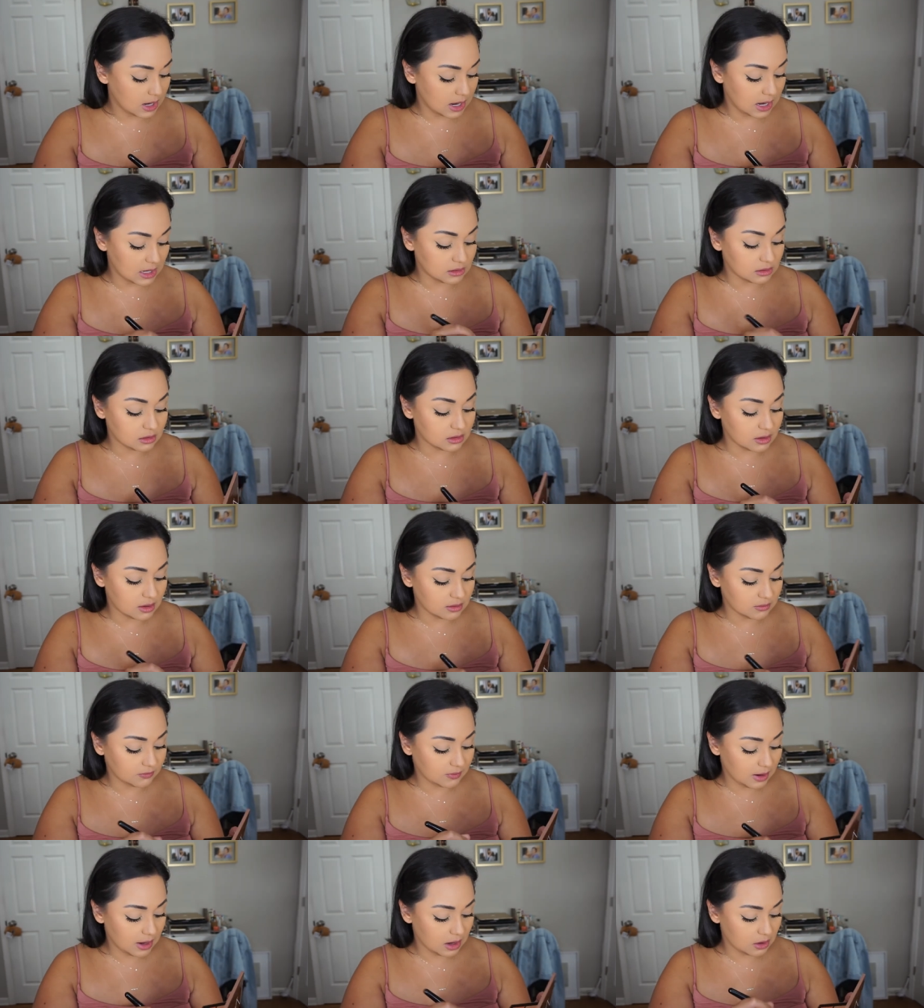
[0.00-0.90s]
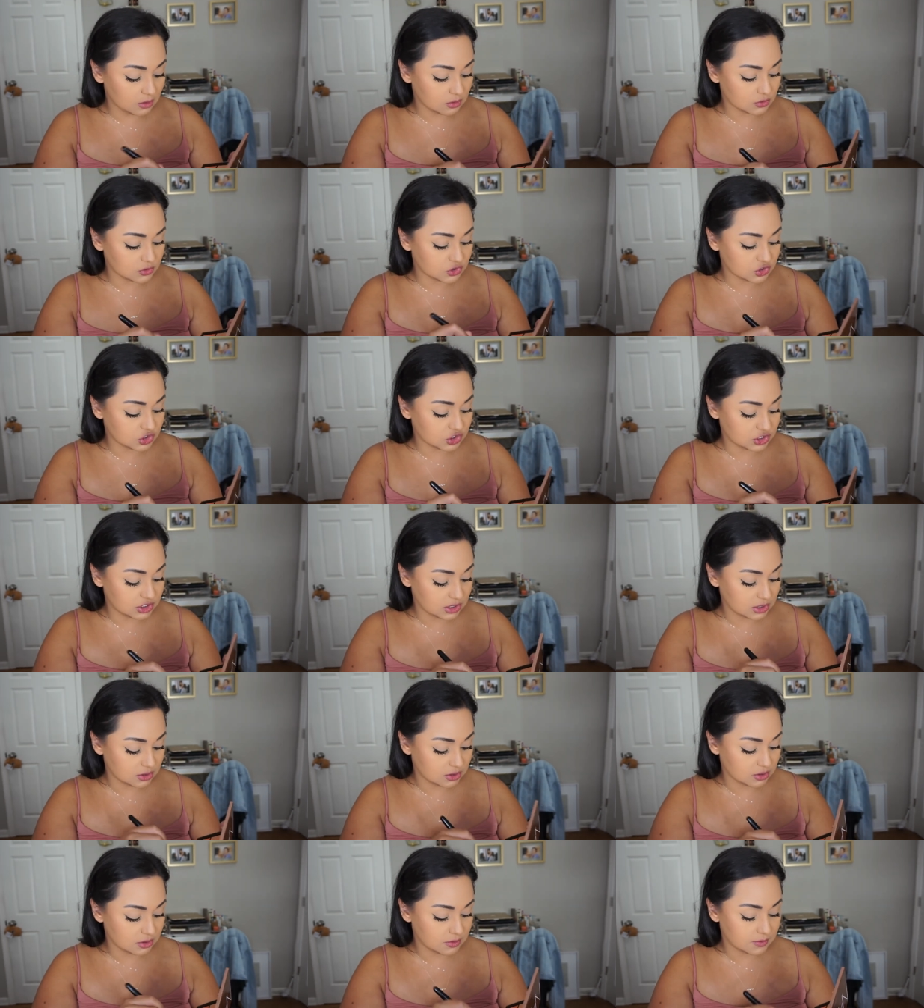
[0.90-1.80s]
I love how
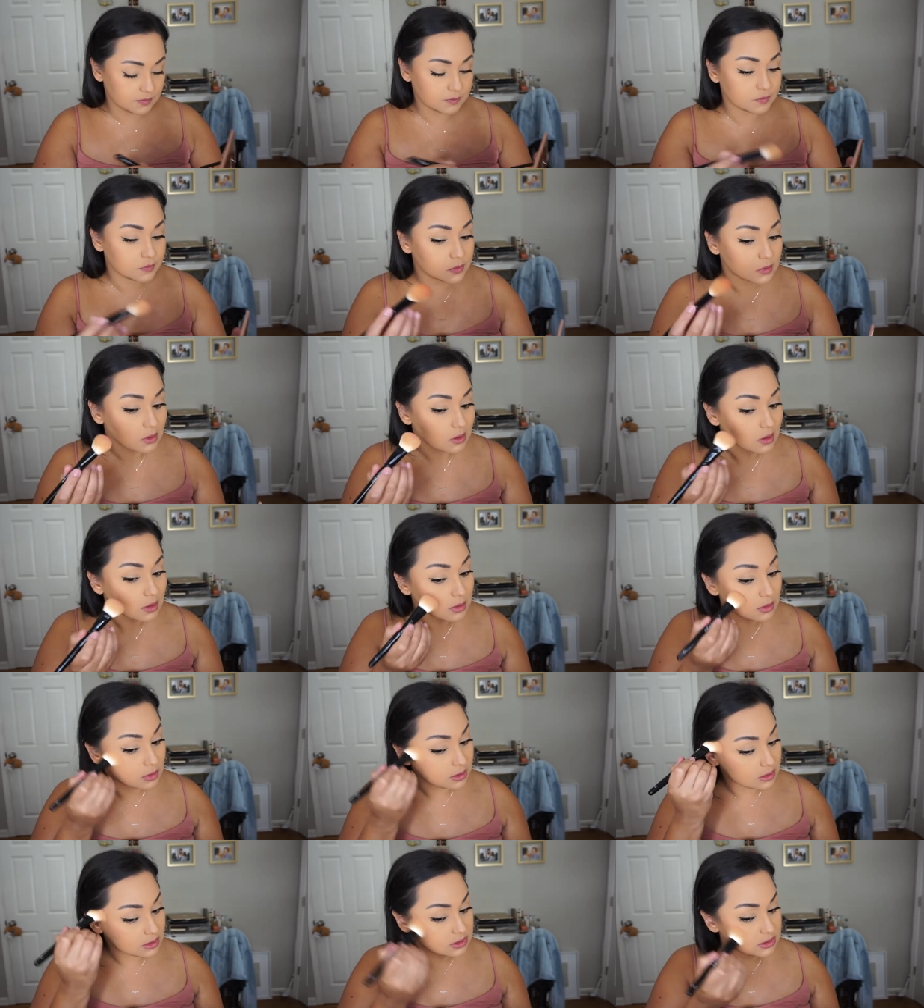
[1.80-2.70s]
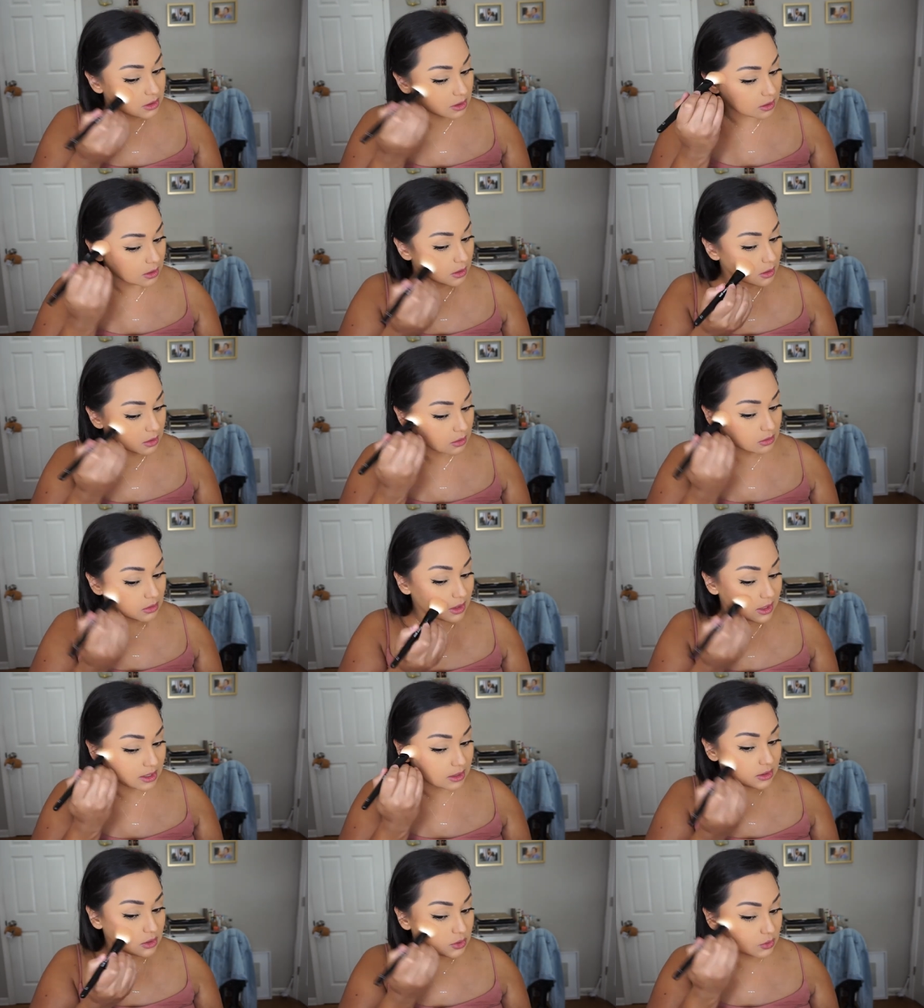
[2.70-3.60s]
sheer these are.
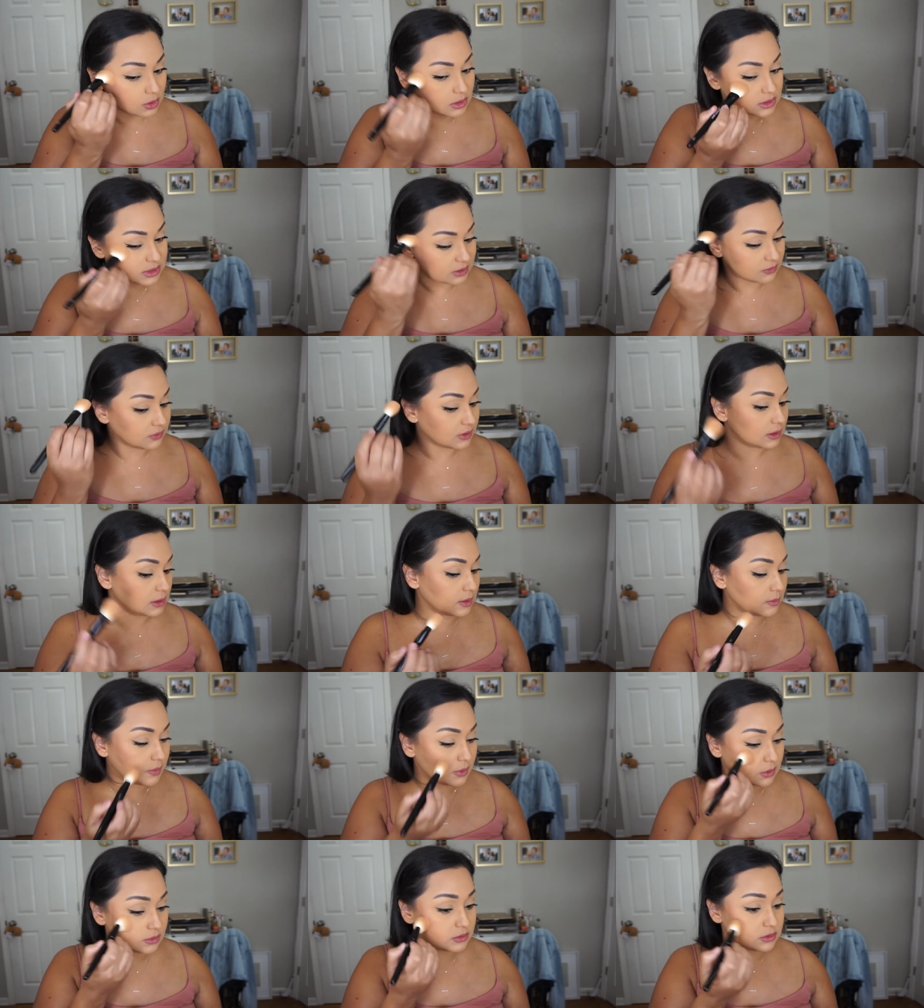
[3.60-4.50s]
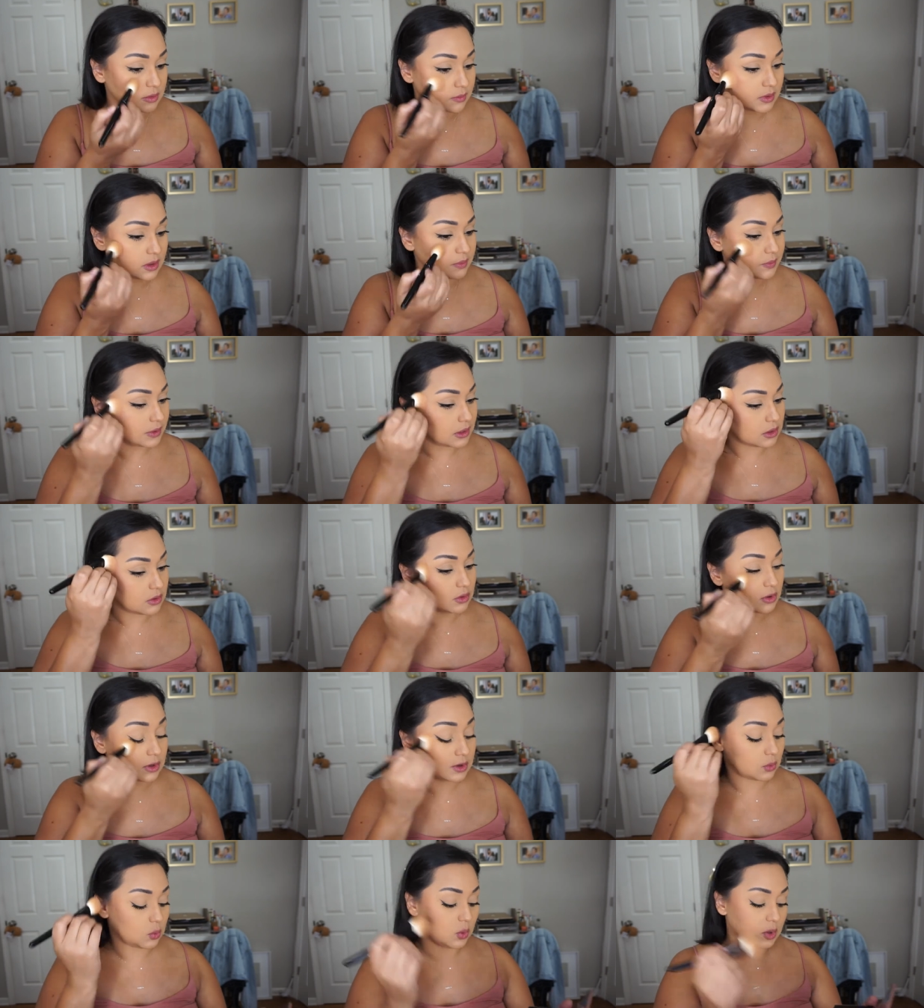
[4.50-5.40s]
Like, you can definitely build them up and
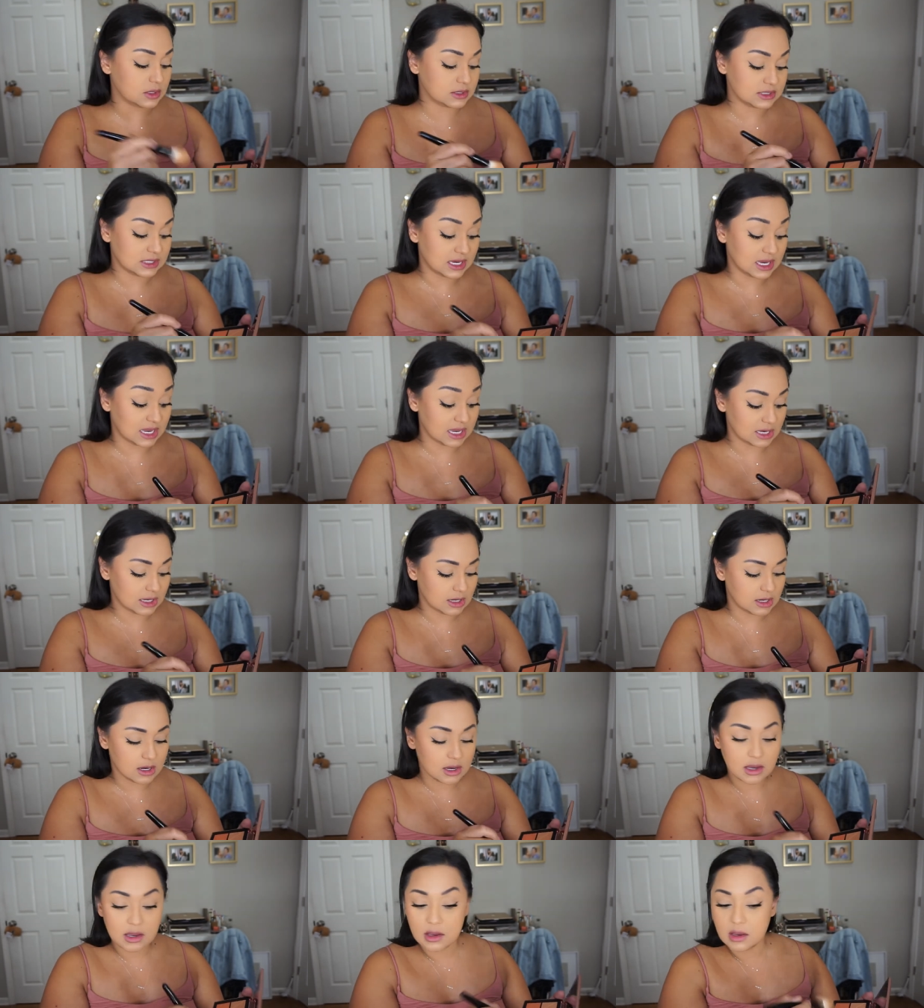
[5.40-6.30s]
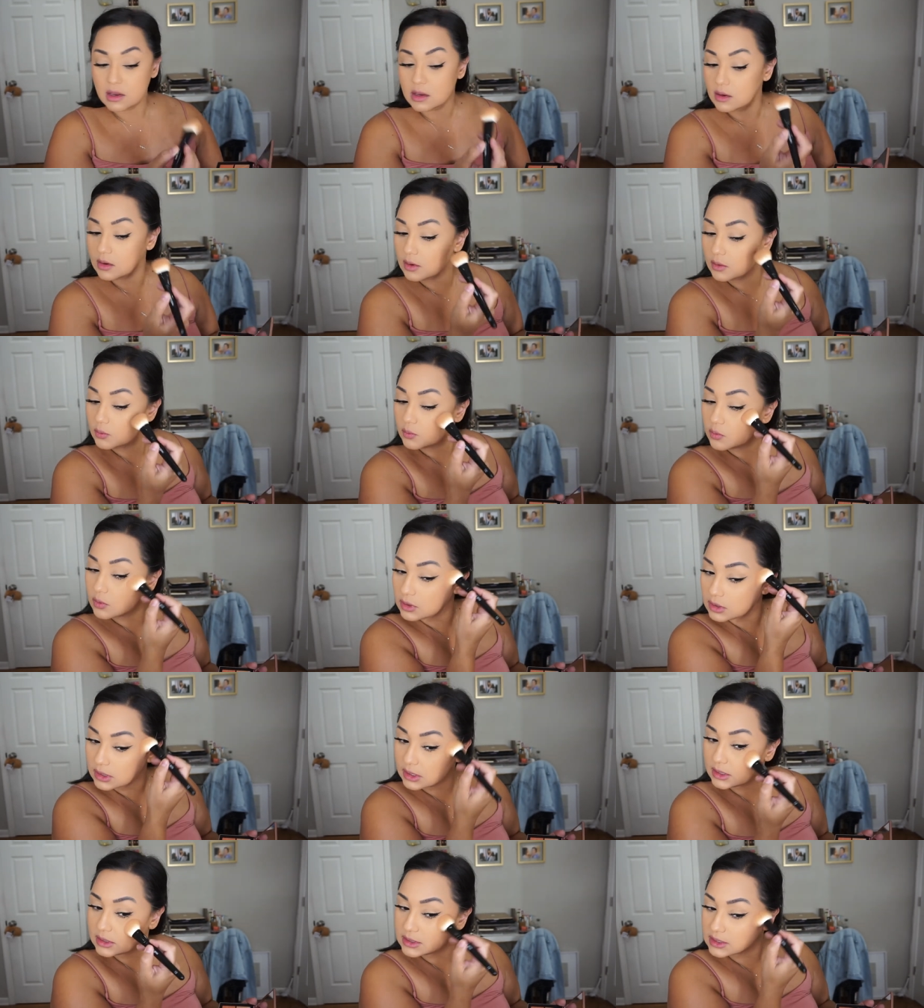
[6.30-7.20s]
you're going to get
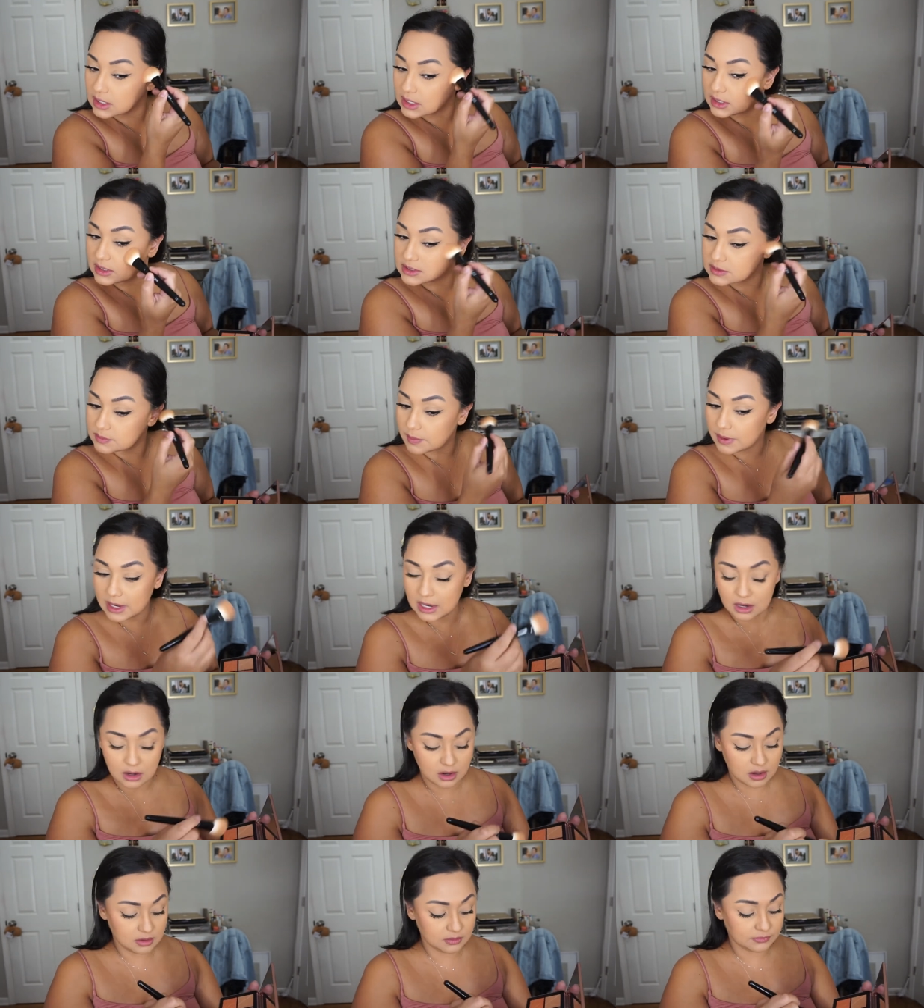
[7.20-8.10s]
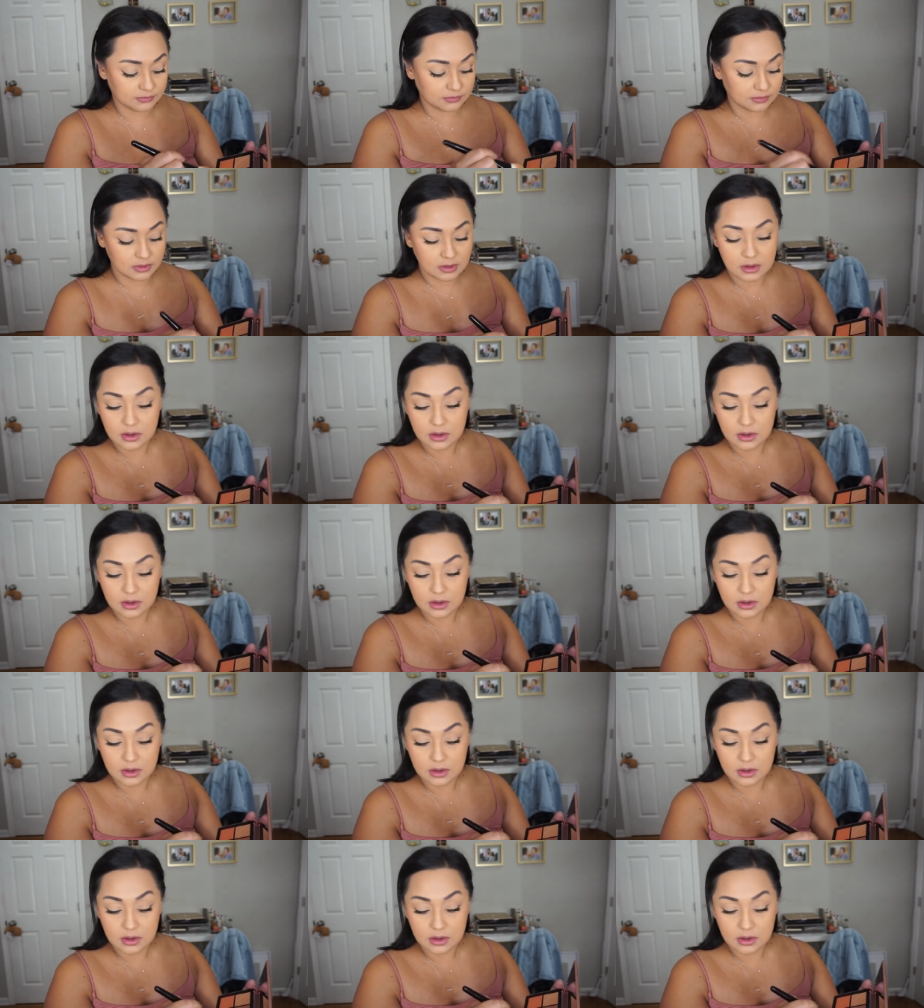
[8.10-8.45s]
really intense payoff.